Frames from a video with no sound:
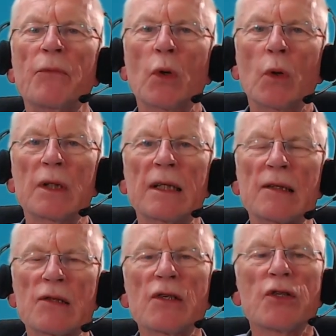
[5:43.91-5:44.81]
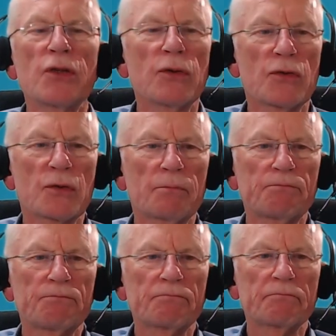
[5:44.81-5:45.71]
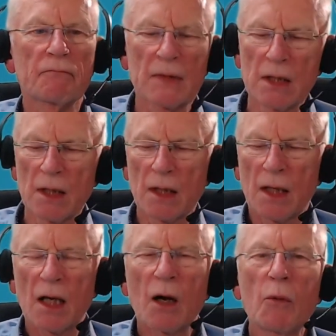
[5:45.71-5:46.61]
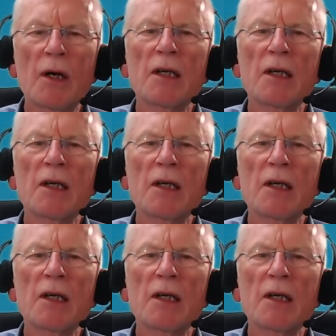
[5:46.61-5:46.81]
audience issues. A word